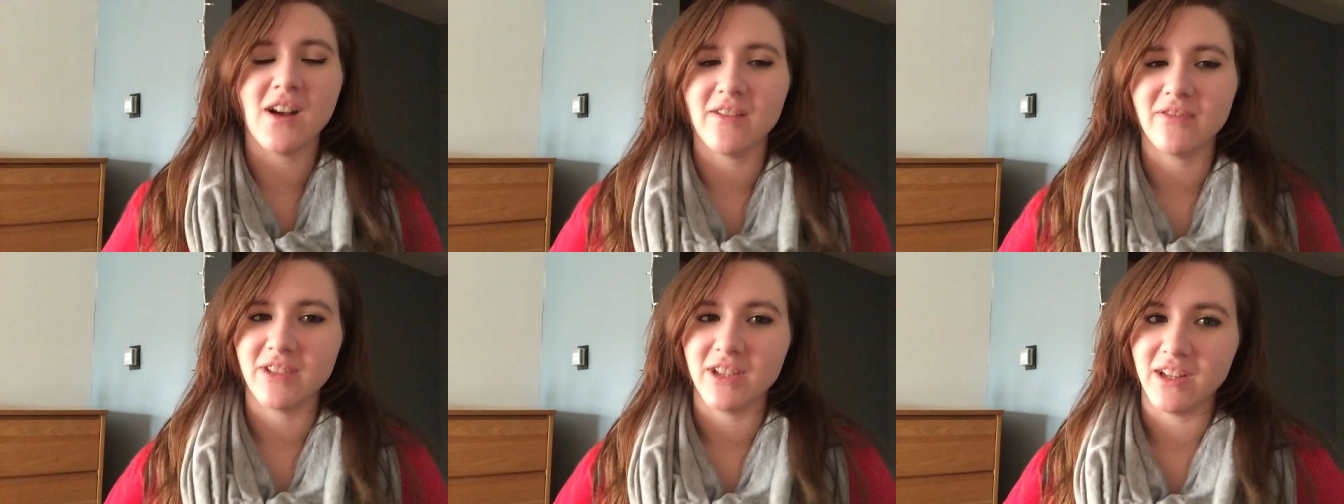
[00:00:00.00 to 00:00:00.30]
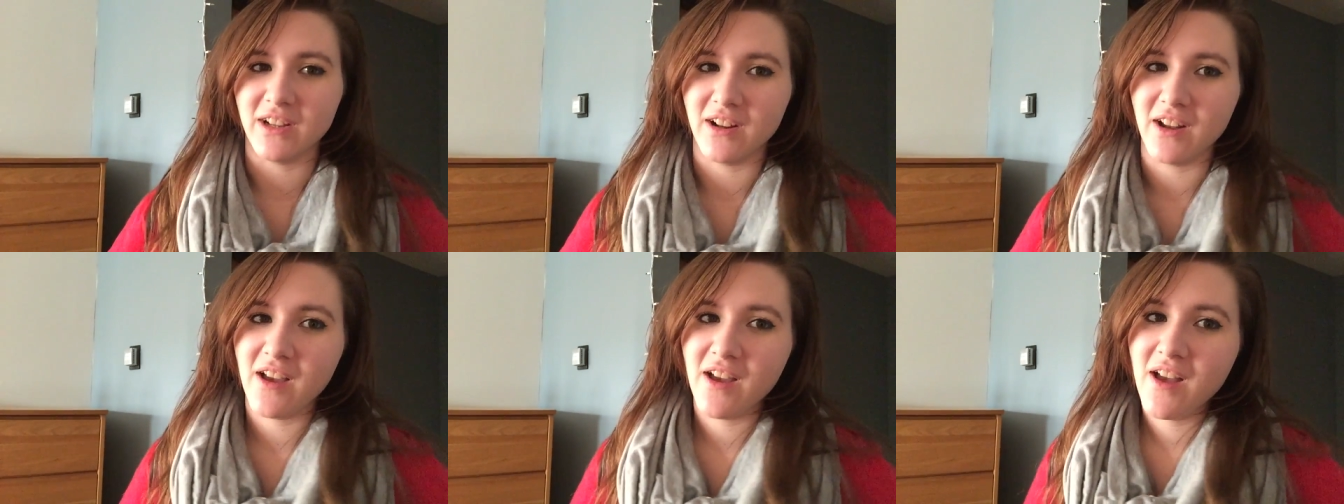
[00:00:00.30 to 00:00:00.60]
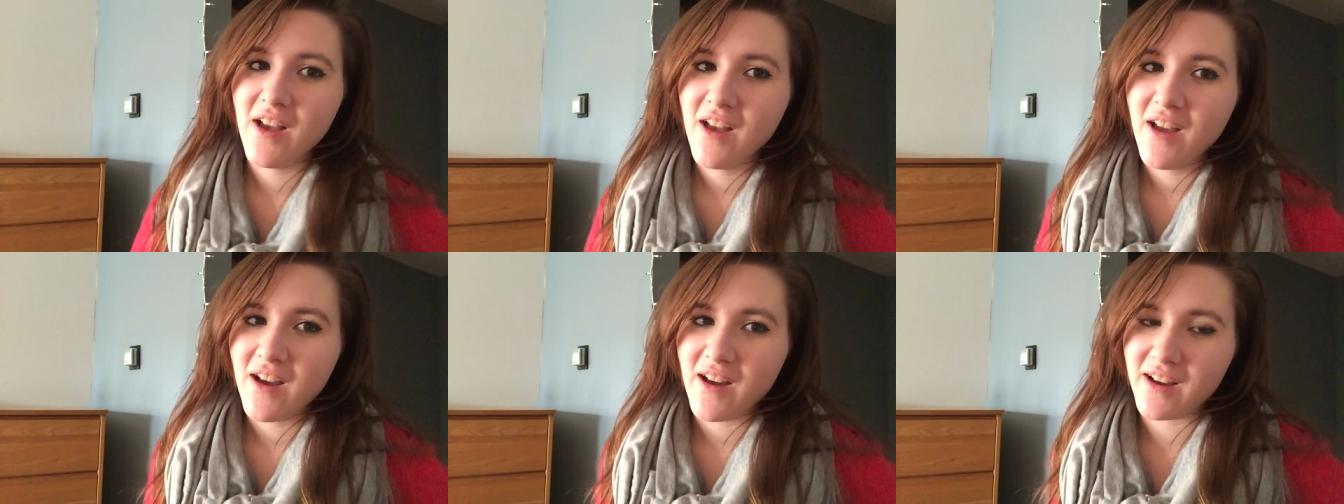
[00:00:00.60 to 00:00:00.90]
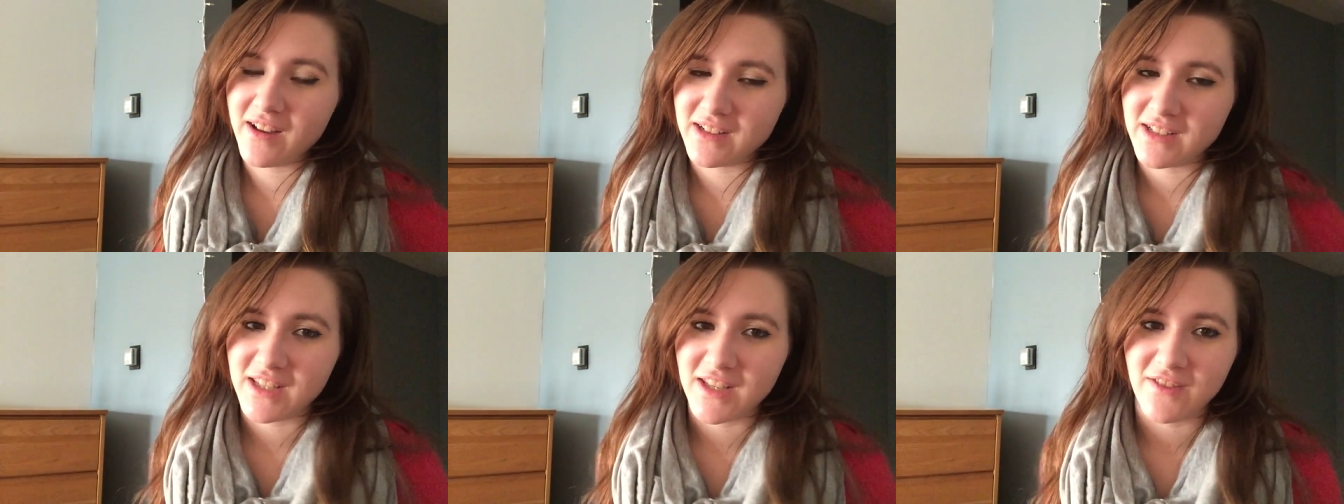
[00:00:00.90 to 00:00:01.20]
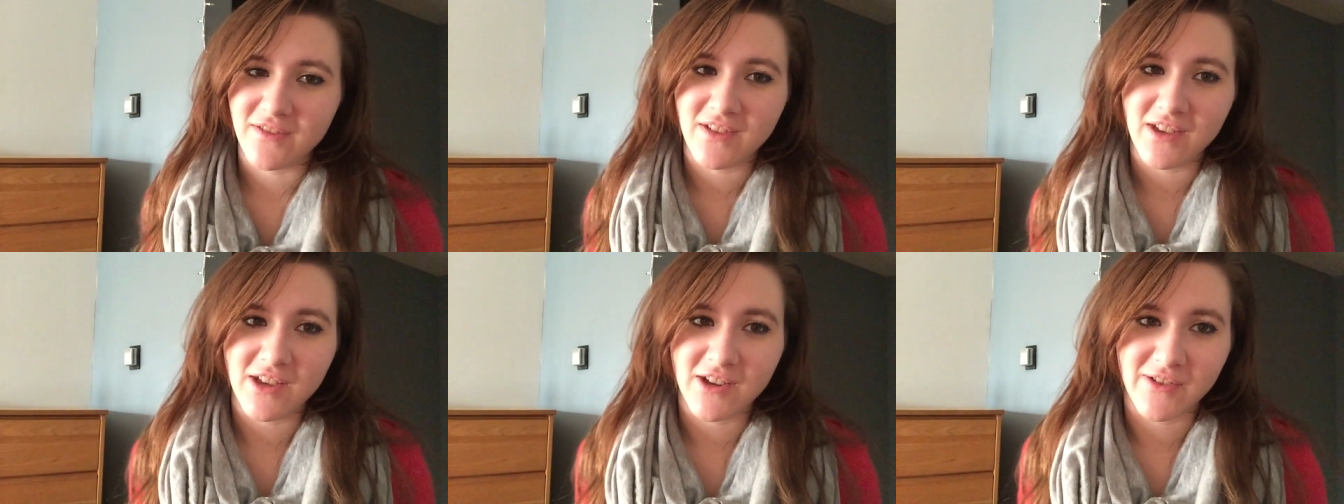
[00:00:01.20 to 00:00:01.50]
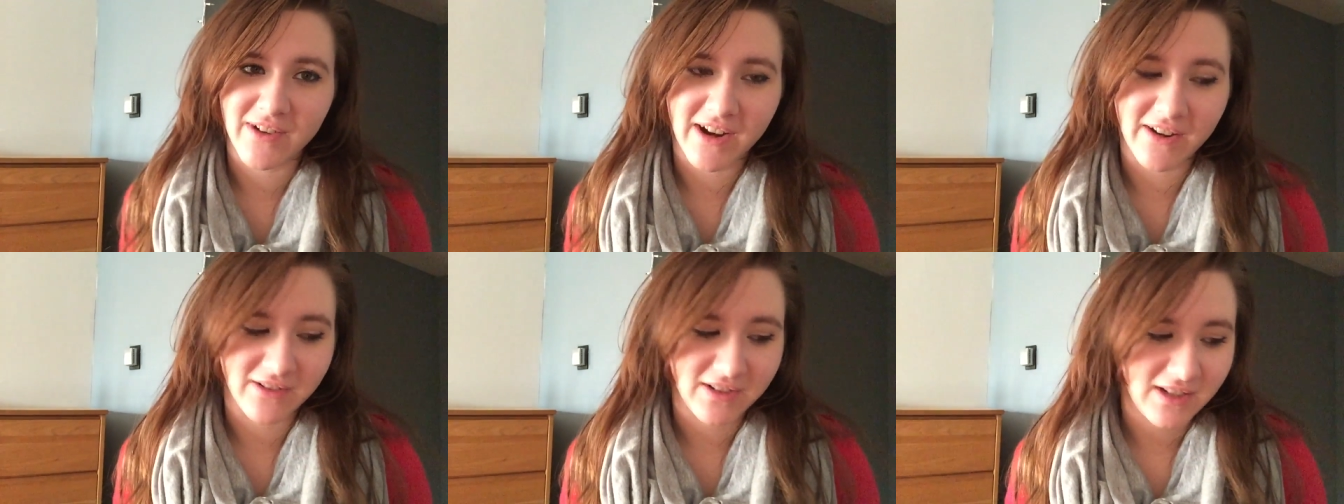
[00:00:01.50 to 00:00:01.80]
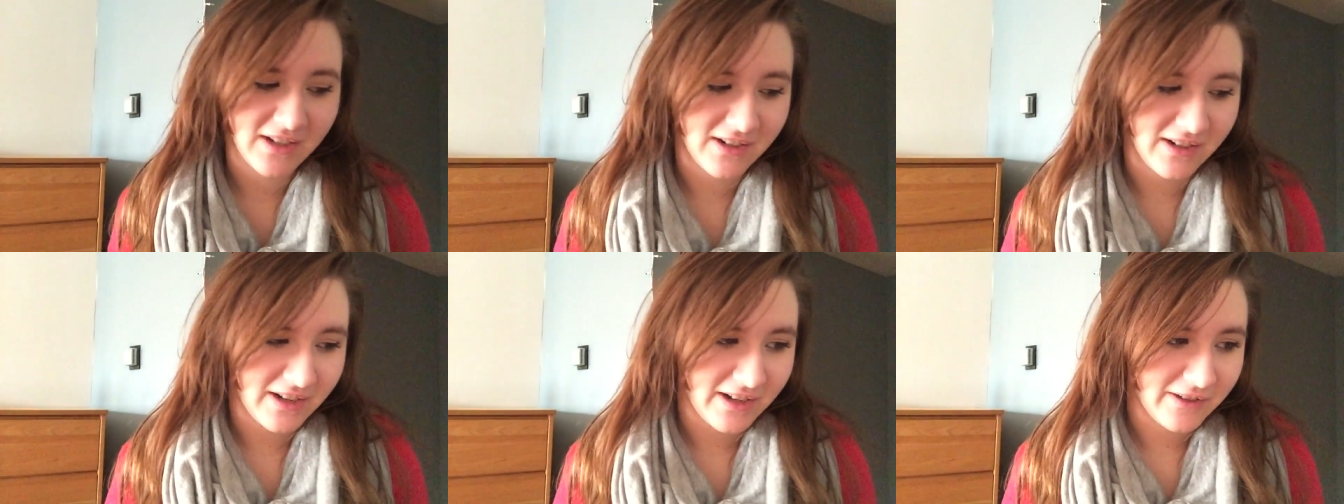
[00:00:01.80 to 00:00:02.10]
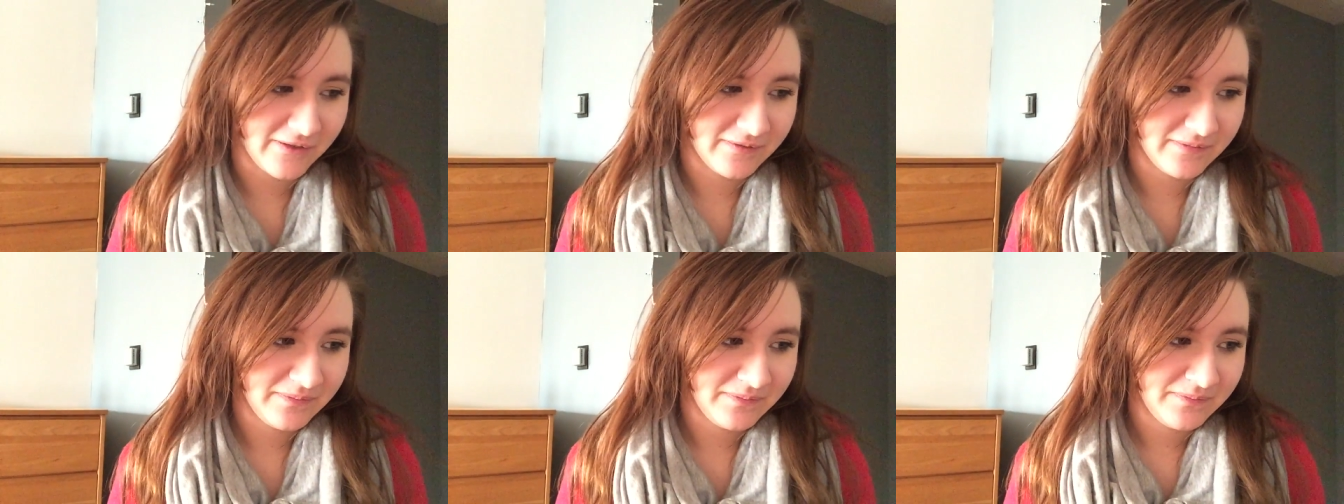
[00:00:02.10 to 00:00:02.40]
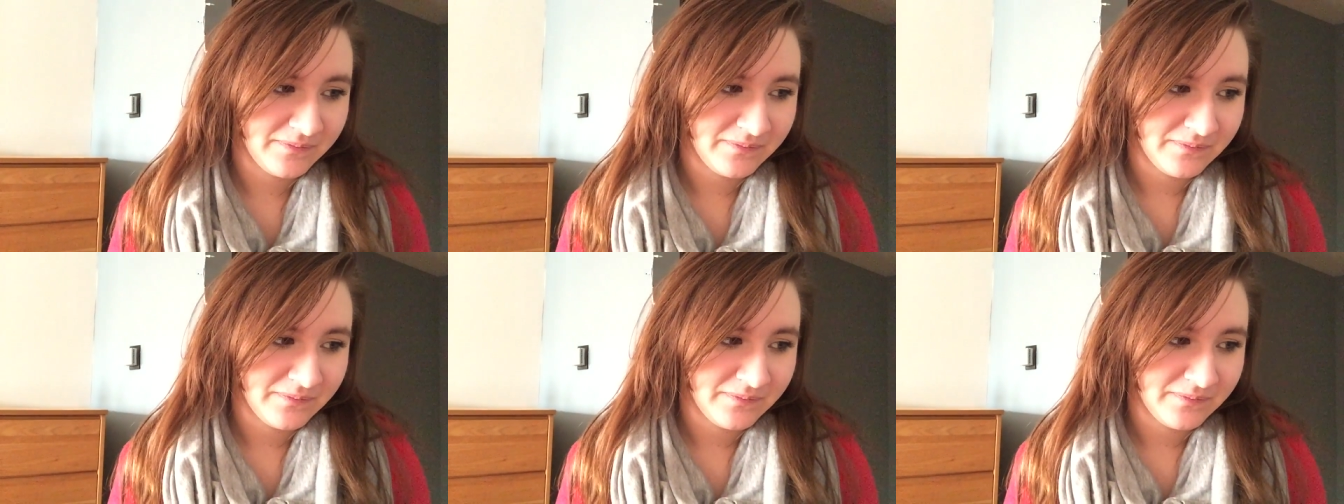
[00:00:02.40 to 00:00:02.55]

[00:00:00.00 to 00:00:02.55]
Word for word: often on TV around here now.